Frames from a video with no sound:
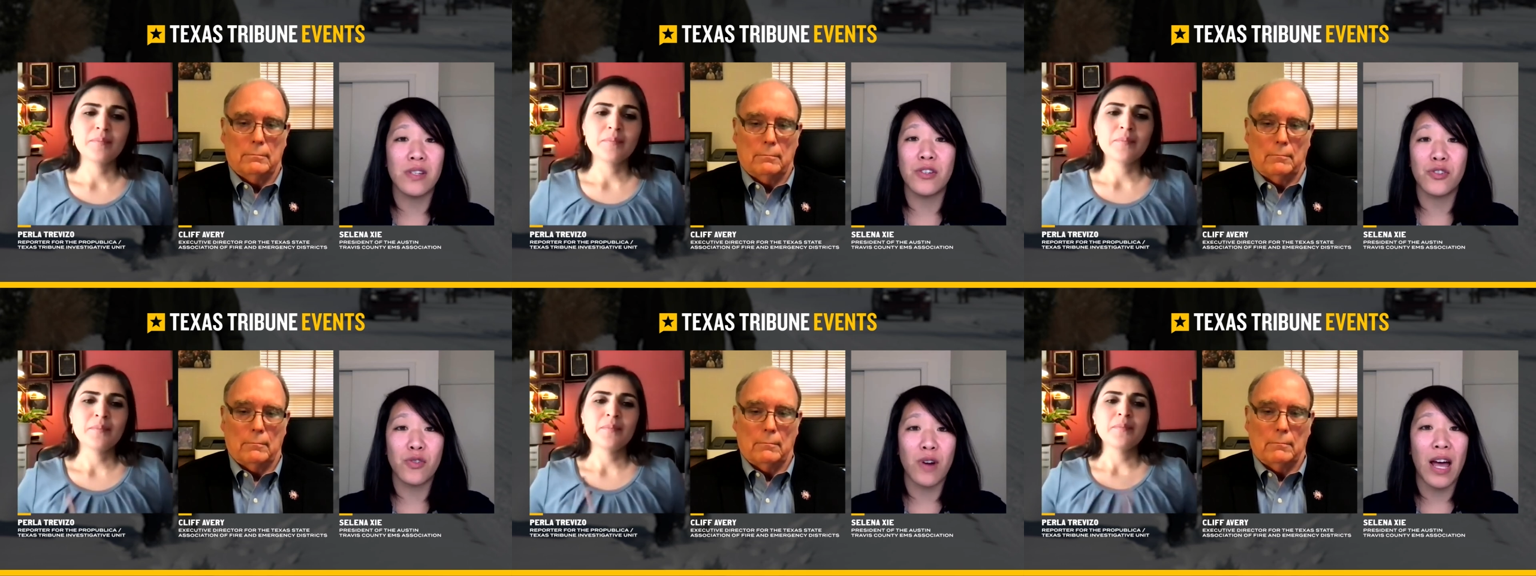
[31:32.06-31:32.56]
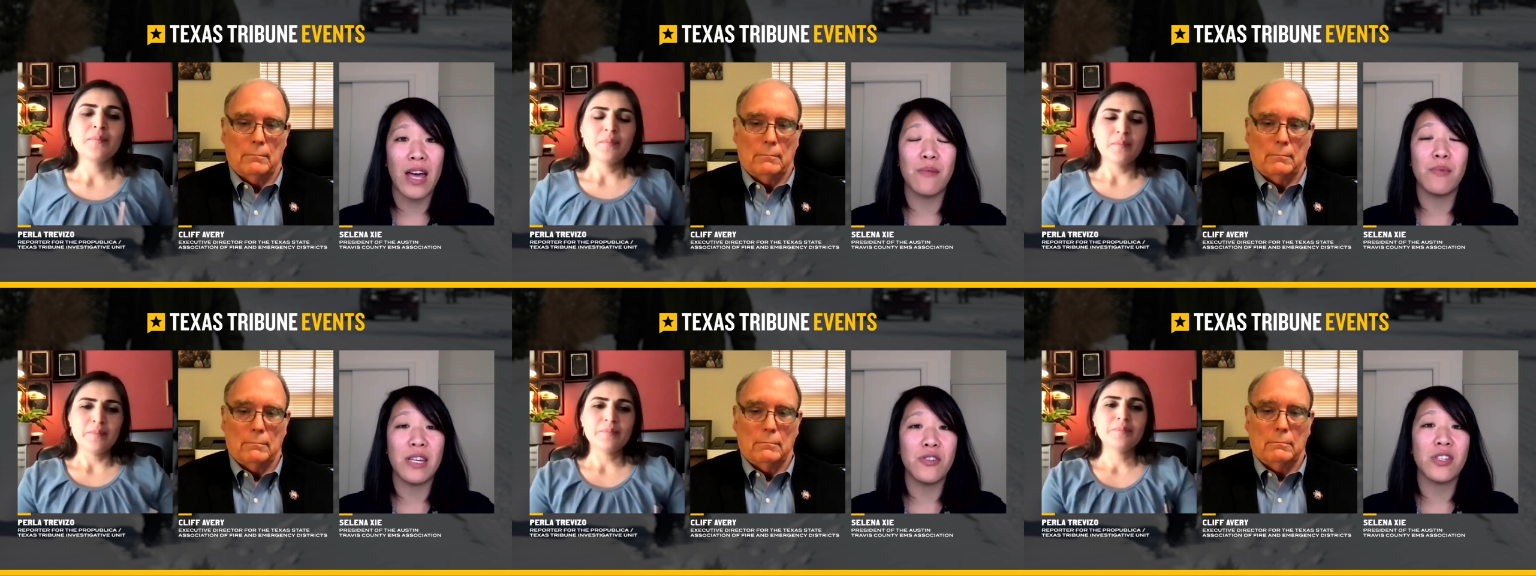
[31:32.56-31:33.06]
Speaker 1: to describe
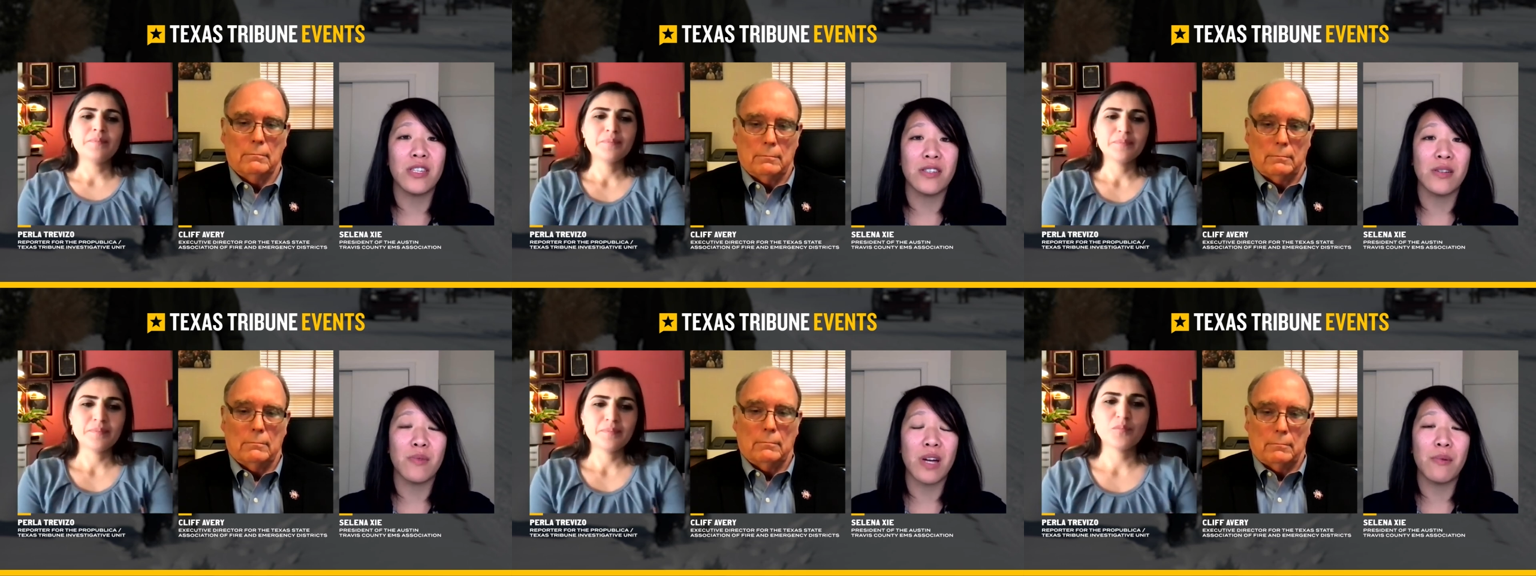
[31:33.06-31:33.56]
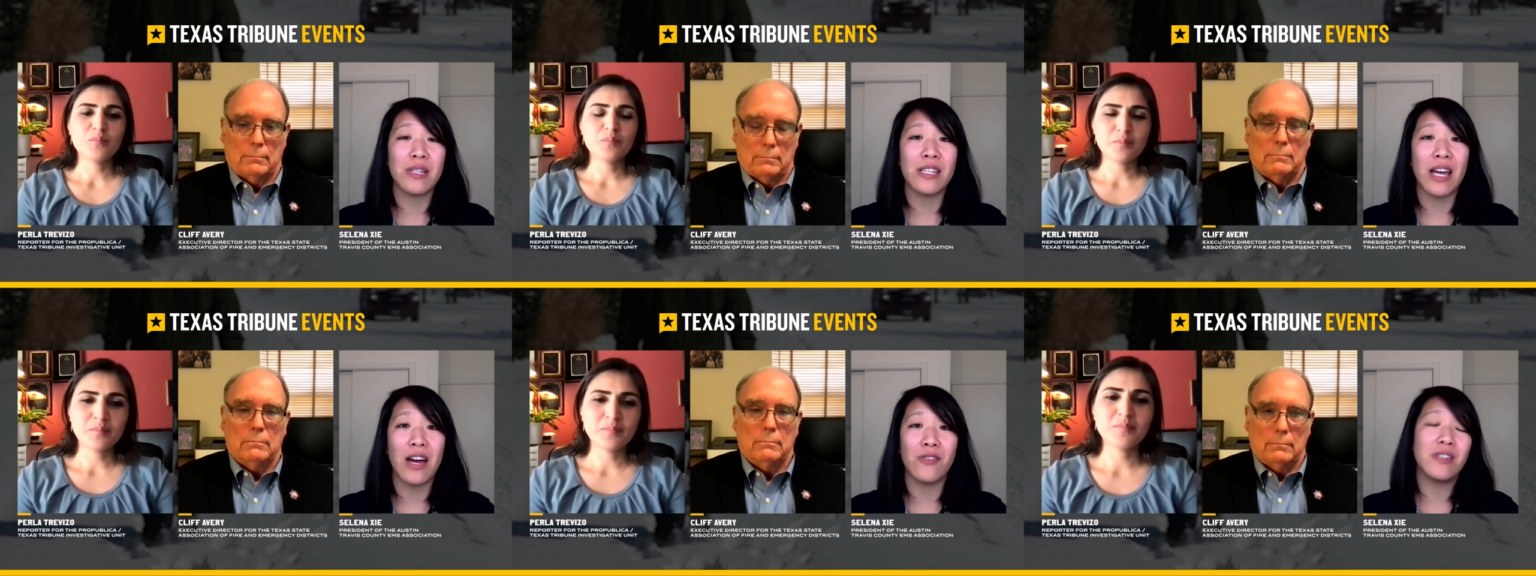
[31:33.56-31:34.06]
each system coming
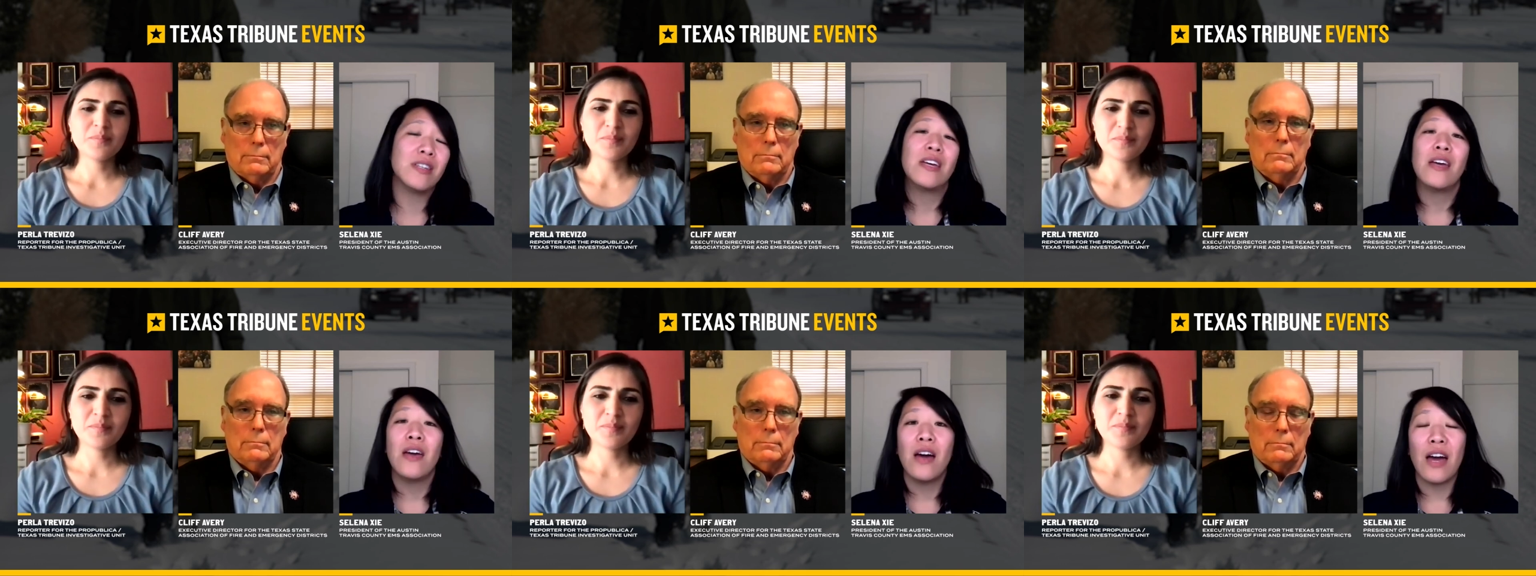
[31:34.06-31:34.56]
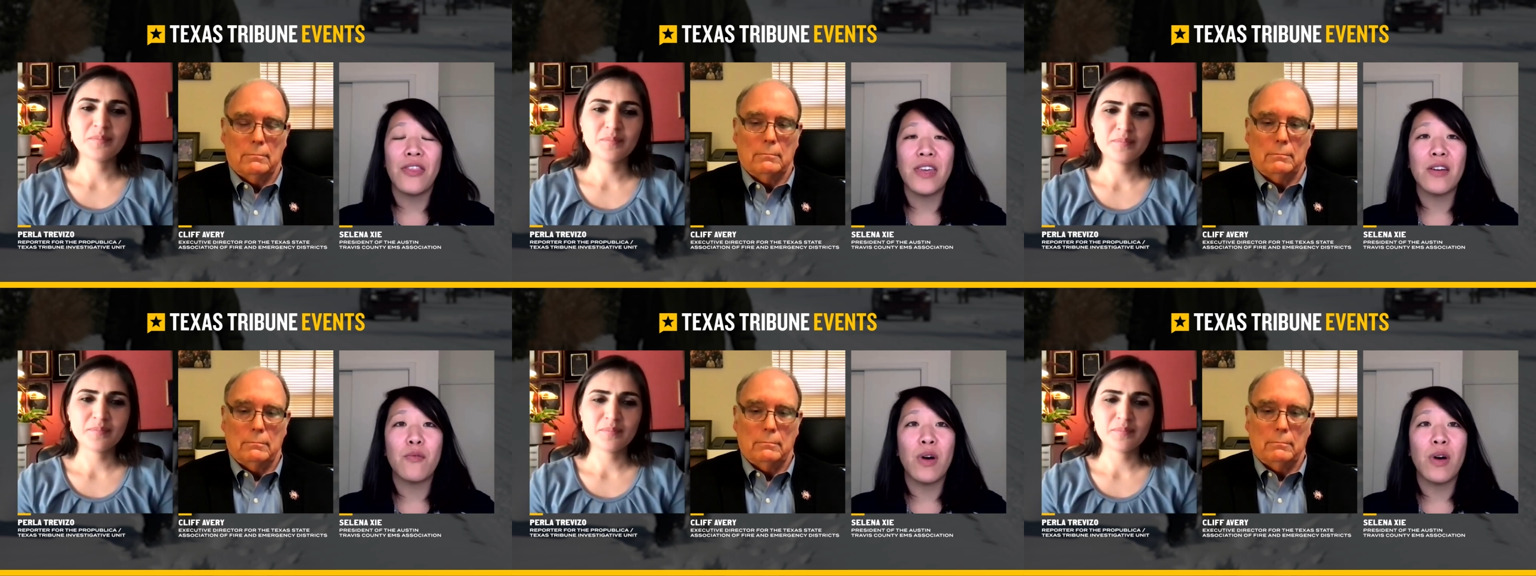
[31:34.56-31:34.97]
down. I think